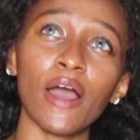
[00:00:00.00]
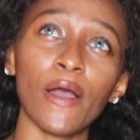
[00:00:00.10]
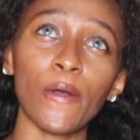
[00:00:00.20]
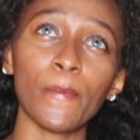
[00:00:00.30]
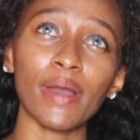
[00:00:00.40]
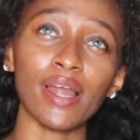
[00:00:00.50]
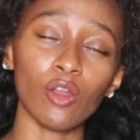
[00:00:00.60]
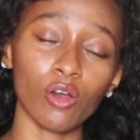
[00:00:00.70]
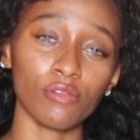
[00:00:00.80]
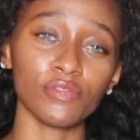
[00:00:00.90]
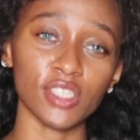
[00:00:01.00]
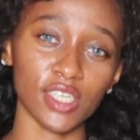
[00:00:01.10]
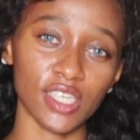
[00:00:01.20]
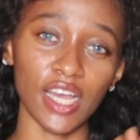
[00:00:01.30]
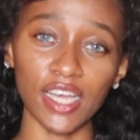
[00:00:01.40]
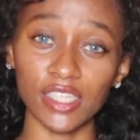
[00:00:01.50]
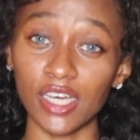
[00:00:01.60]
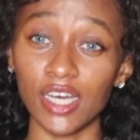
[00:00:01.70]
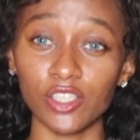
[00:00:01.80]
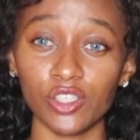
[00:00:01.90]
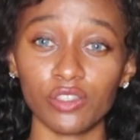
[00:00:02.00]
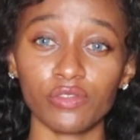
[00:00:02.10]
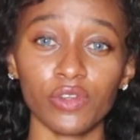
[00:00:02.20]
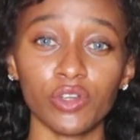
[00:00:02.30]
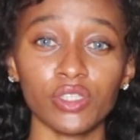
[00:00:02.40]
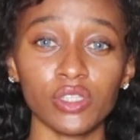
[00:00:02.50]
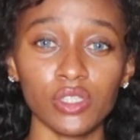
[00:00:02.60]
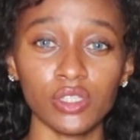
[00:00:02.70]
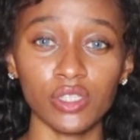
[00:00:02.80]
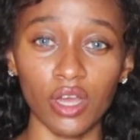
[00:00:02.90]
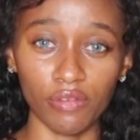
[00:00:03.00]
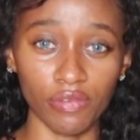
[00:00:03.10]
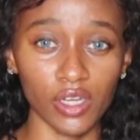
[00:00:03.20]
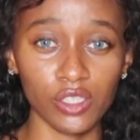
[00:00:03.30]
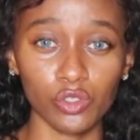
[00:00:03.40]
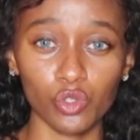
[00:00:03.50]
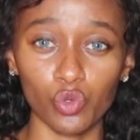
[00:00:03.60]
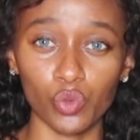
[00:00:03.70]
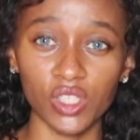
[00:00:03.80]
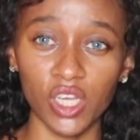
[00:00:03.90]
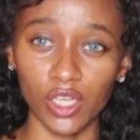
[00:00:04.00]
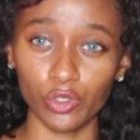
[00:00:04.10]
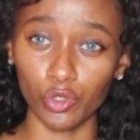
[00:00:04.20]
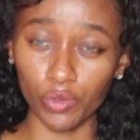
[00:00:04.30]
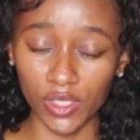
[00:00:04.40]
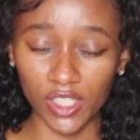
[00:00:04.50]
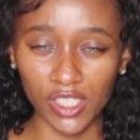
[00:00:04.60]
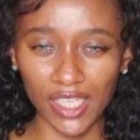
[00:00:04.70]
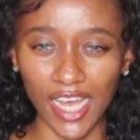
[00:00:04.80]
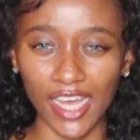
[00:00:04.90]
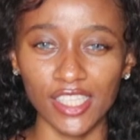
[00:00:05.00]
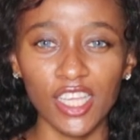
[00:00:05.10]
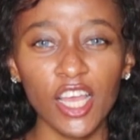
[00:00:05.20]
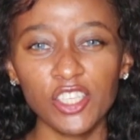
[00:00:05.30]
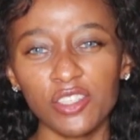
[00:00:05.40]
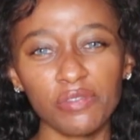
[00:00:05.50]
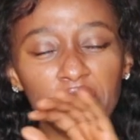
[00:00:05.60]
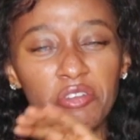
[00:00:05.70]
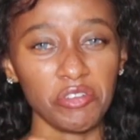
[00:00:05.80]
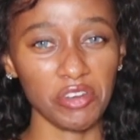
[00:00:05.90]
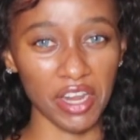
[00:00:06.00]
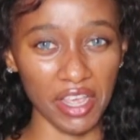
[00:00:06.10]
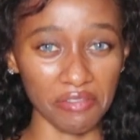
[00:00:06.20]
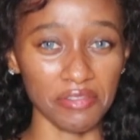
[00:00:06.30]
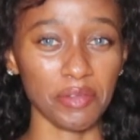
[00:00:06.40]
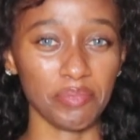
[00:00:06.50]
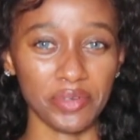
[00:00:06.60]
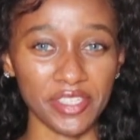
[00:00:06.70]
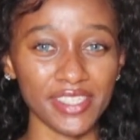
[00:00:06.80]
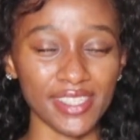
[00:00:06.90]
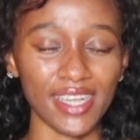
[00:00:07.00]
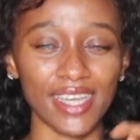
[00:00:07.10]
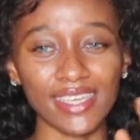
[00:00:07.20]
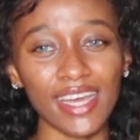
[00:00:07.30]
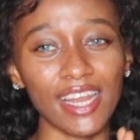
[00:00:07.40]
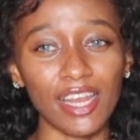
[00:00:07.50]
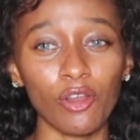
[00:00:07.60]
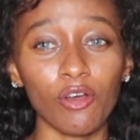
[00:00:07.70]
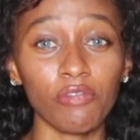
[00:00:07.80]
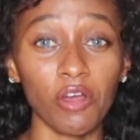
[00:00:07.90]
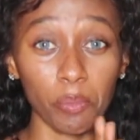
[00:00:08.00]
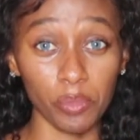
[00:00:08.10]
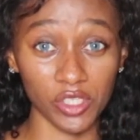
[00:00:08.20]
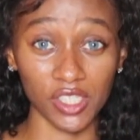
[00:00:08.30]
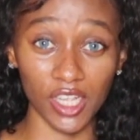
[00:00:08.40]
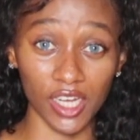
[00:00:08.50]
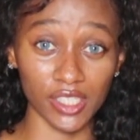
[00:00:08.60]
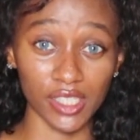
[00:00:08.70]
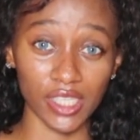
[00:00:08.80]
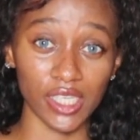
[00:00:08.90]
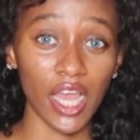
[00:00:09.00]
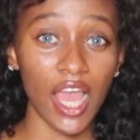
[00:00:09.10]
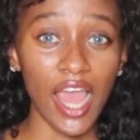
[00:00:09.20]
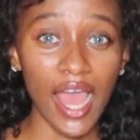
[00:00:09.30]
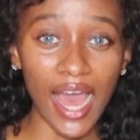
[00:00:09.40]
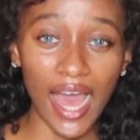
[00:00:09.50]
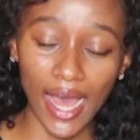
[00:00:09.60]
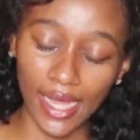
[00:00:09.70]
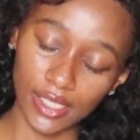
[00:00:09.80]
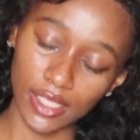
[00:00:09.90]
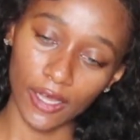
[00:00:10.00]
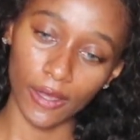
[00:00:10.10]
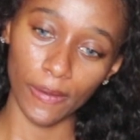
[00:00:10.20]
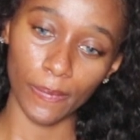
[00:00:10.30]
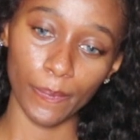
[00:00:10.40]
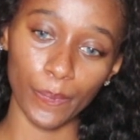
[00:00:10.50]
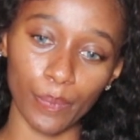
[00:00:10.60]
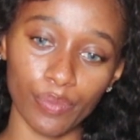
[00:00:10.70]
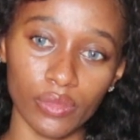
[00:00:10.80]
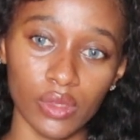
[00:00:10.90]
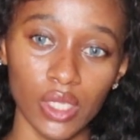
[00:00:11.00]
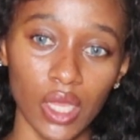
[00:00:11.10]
I love Jackie Aina. She's very diverse too with her doings, and she's a very lively person. Like, I love her personality. And